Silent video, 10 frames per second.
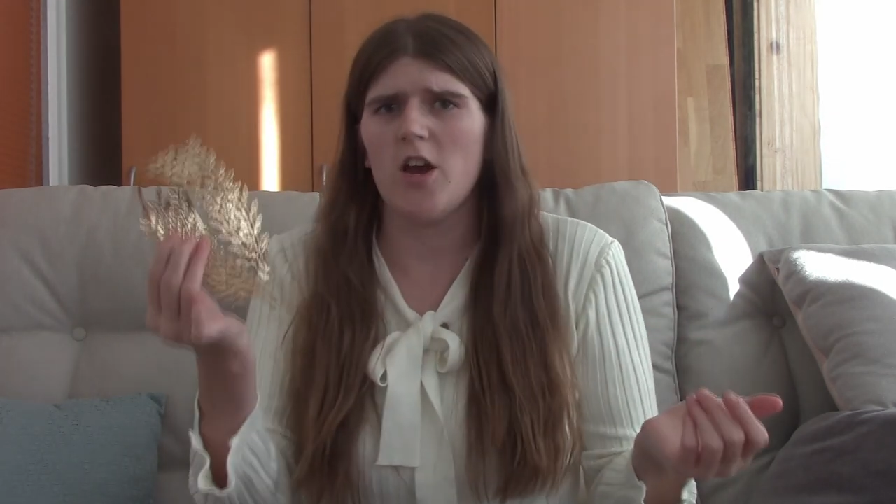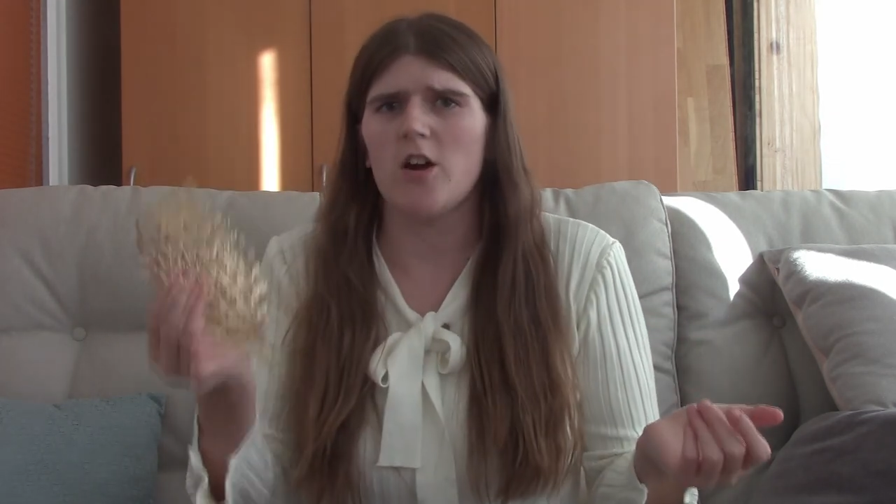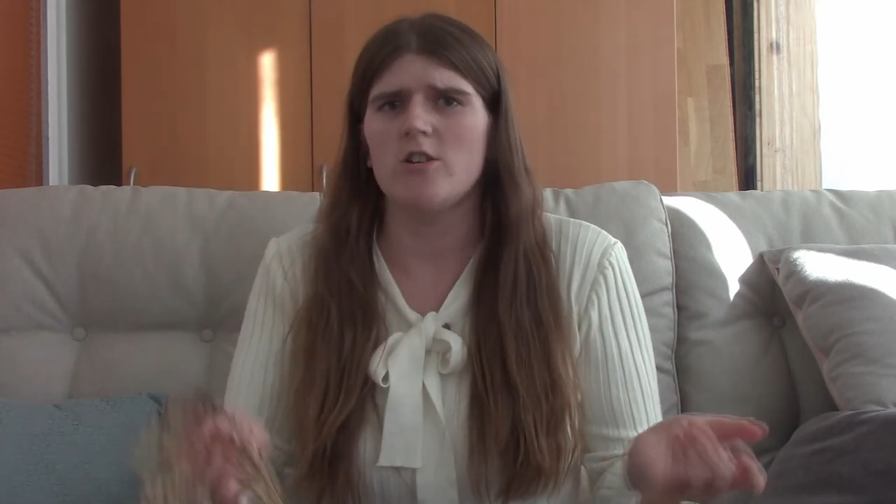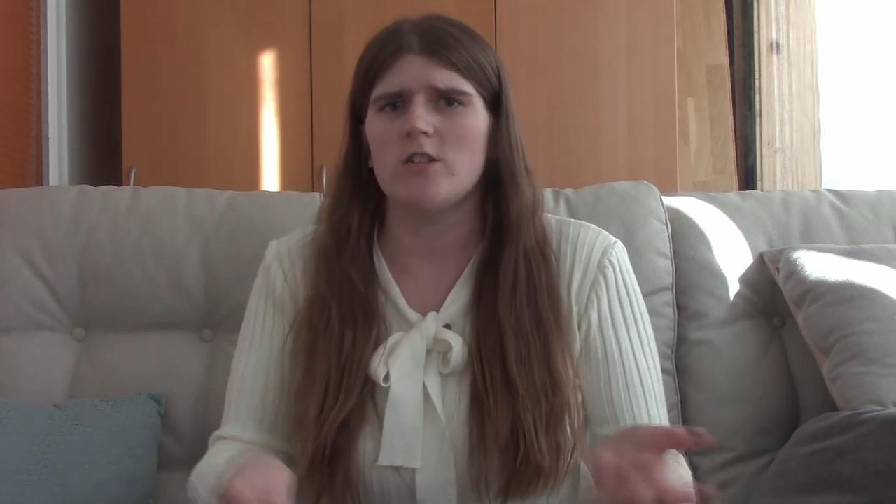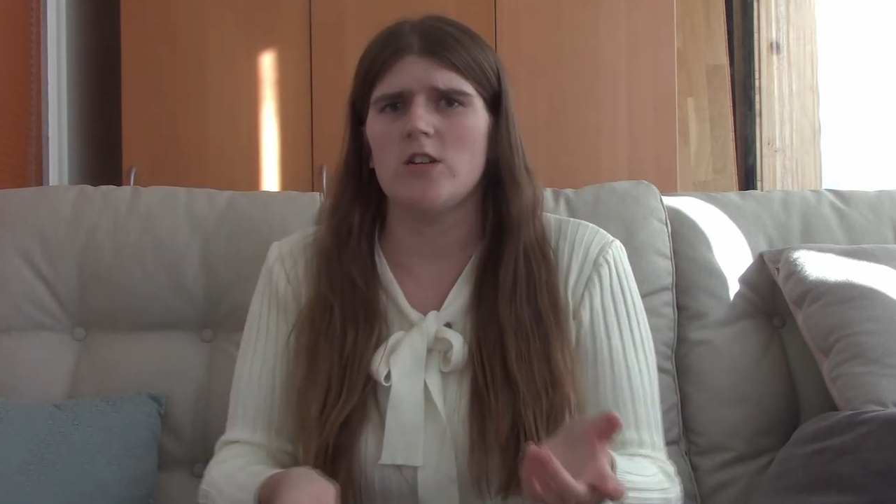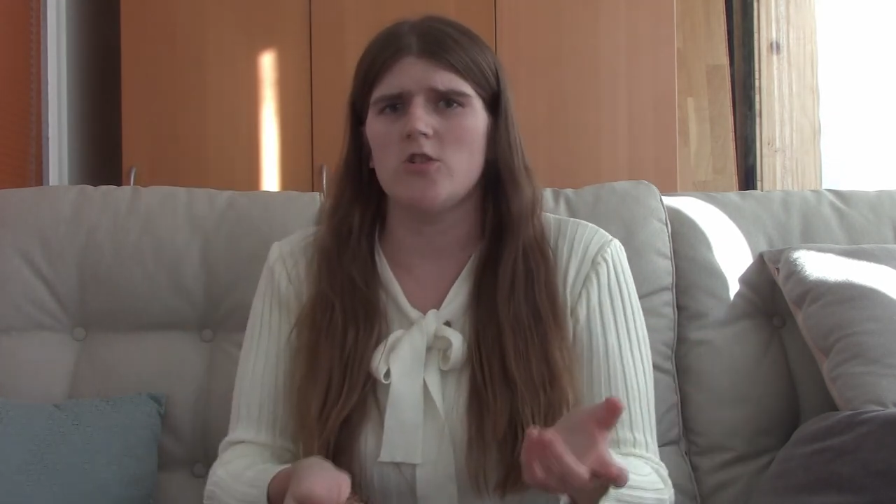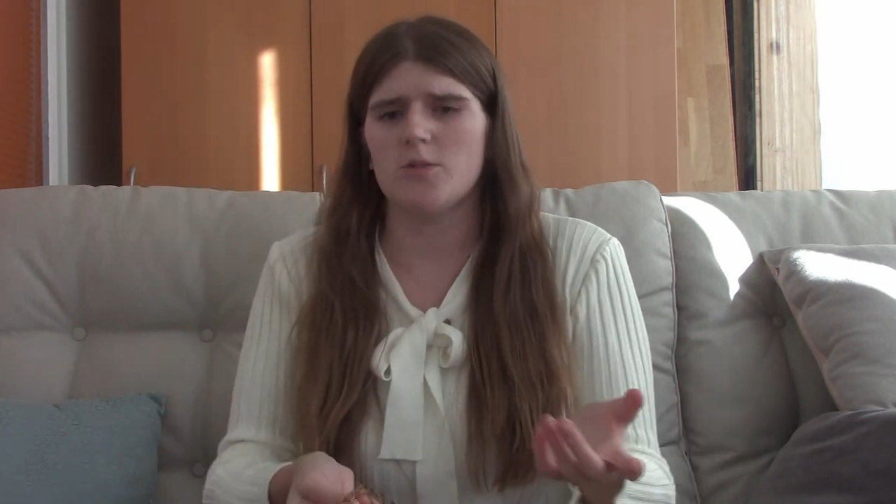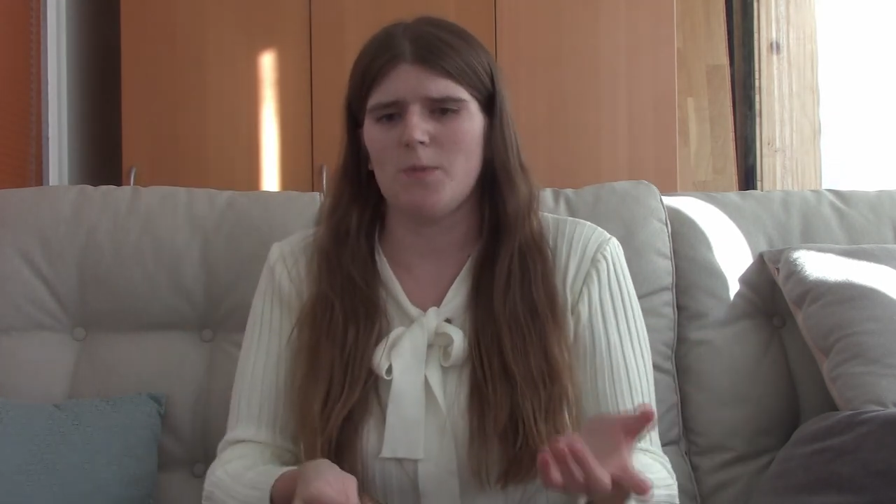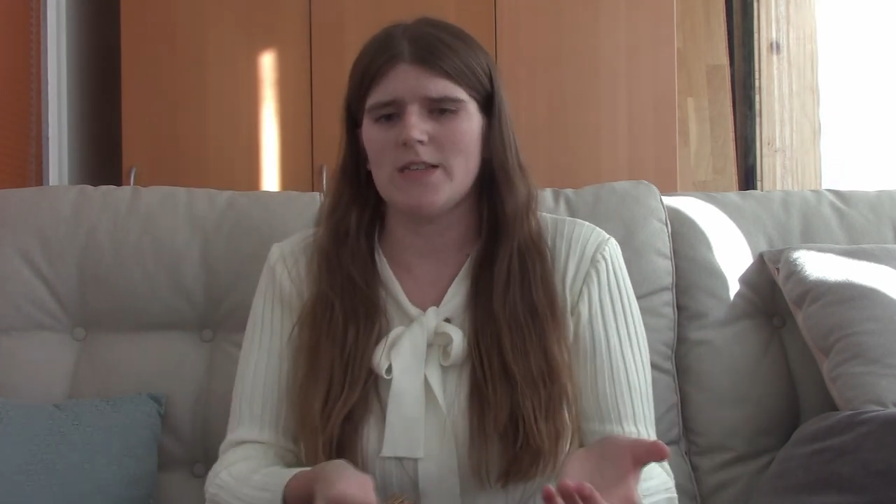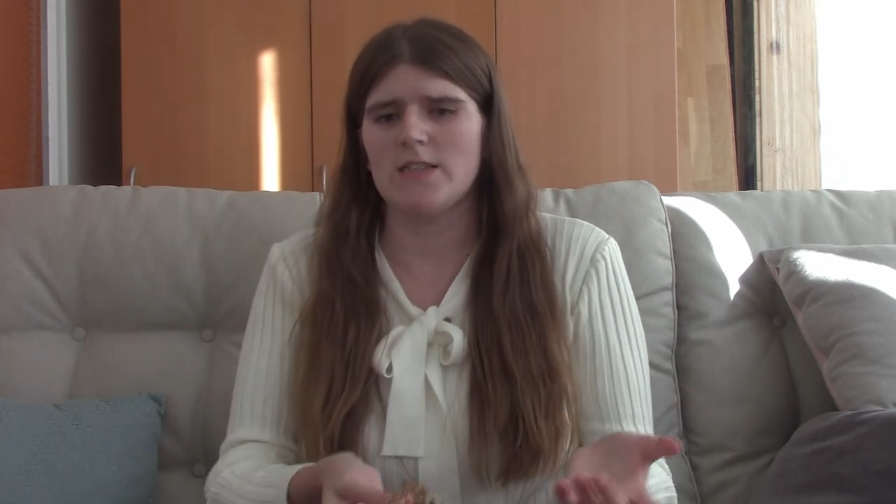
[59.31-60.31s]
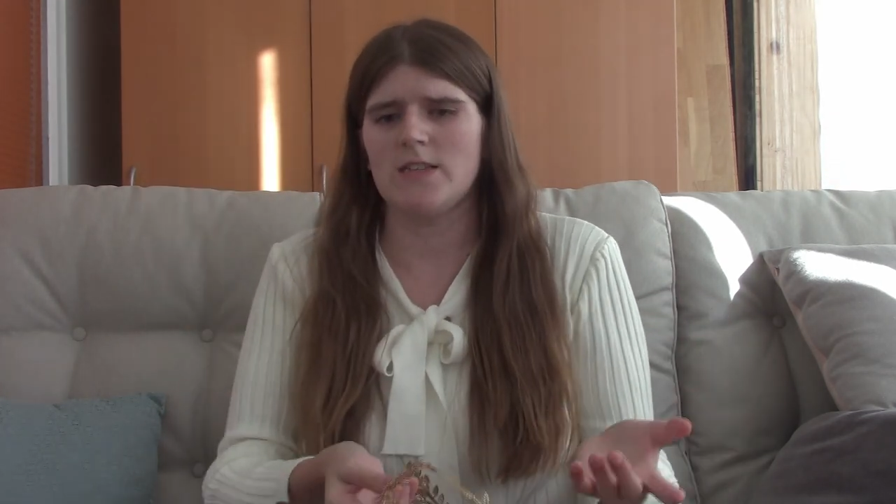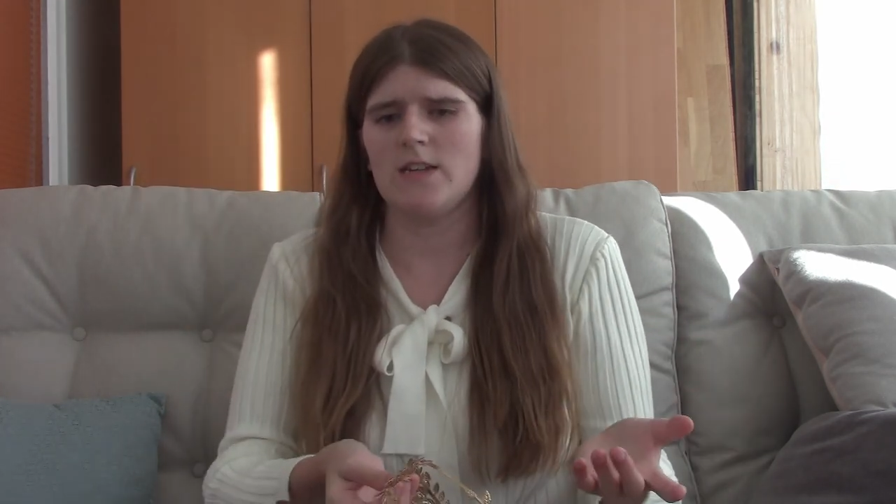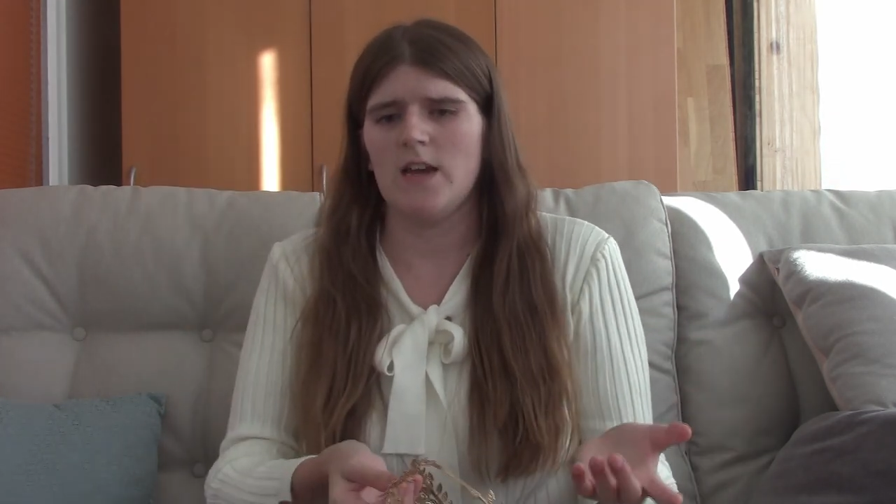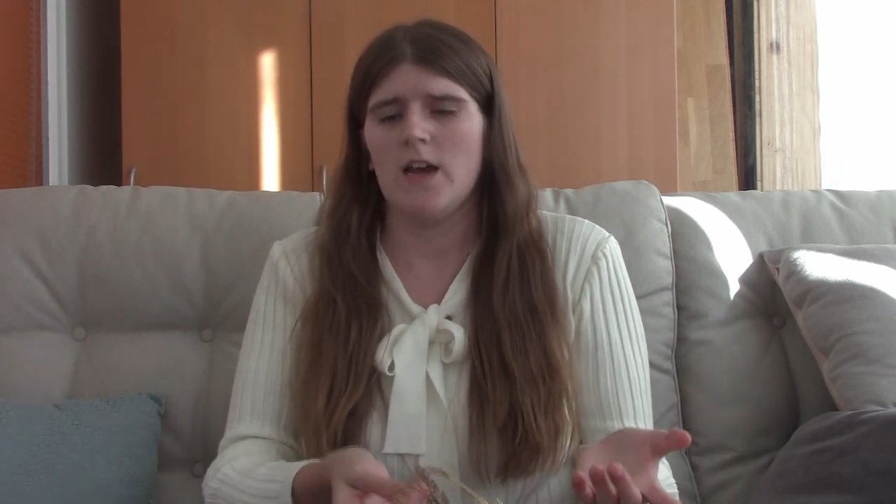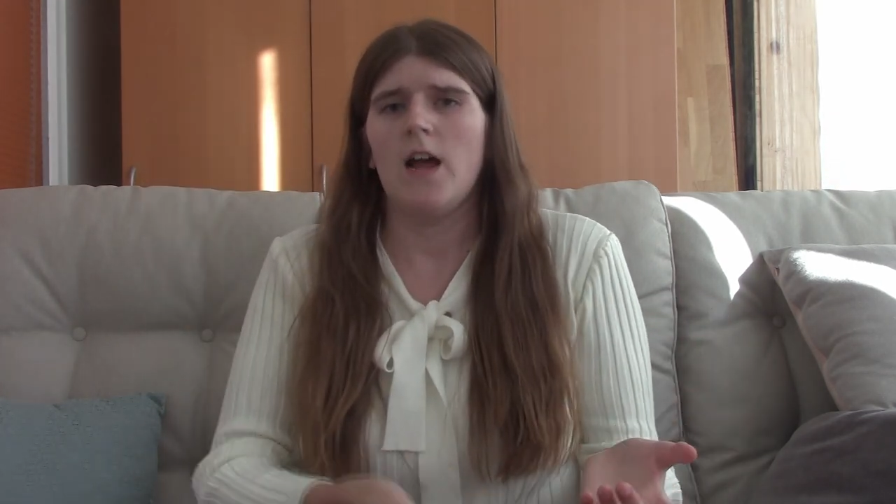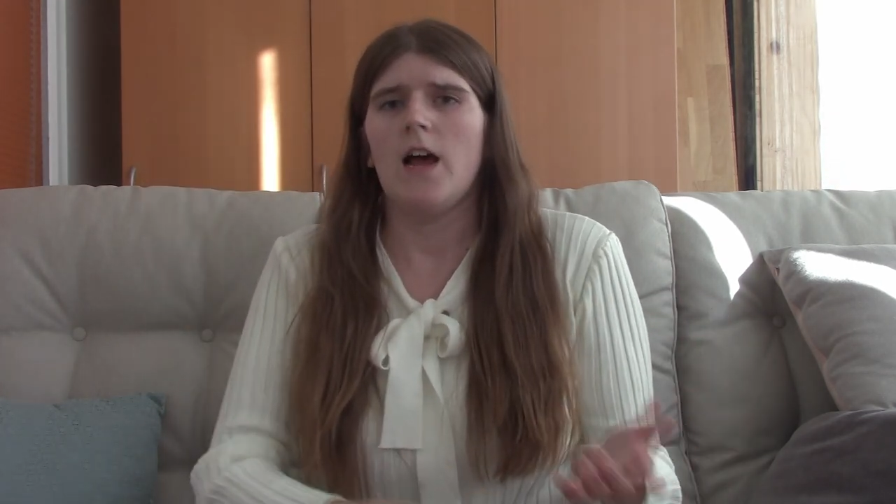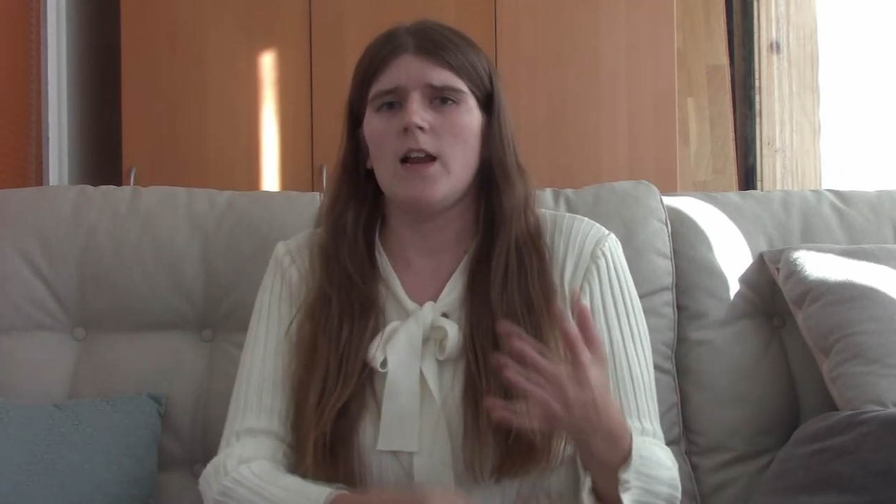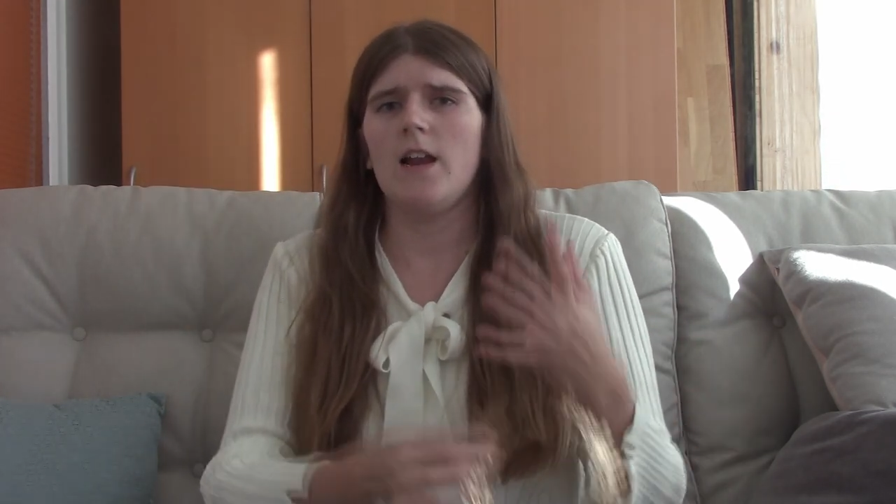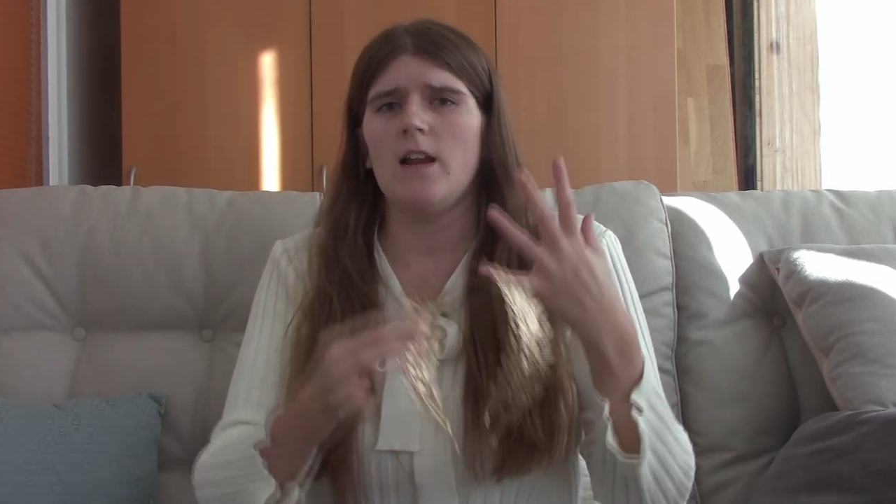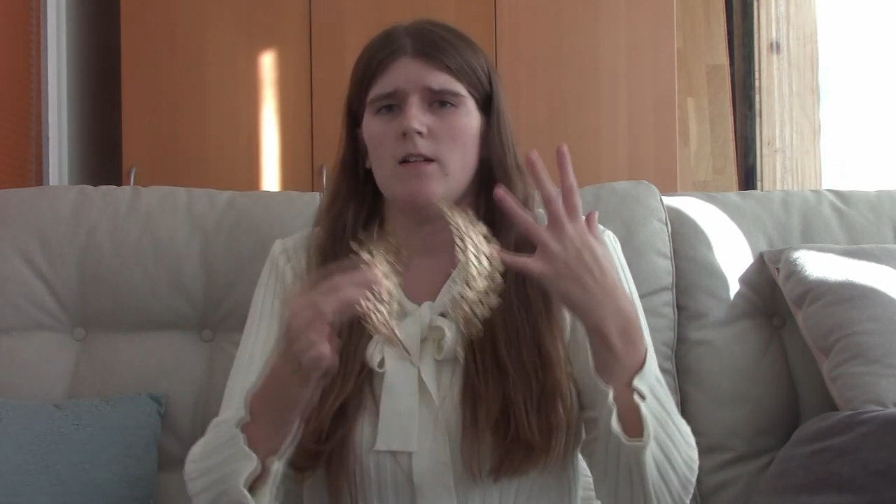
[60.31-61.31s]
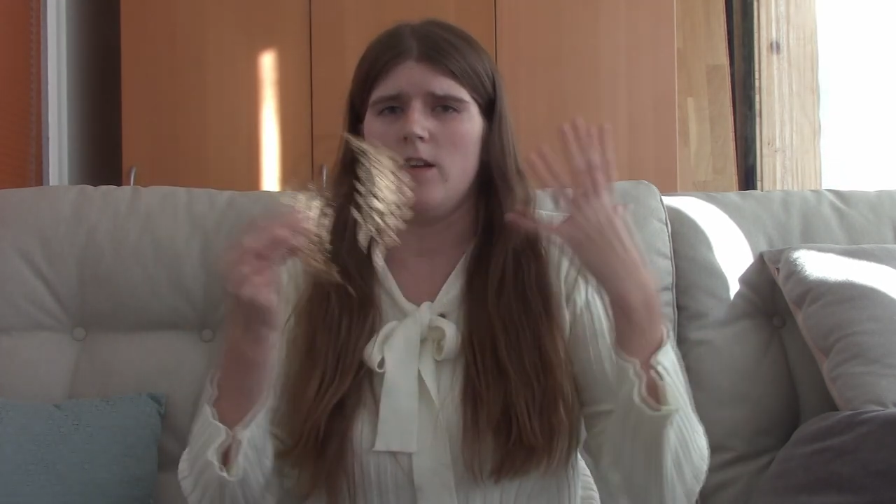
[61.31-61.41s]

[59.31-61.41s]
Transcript: hair and then you spend a,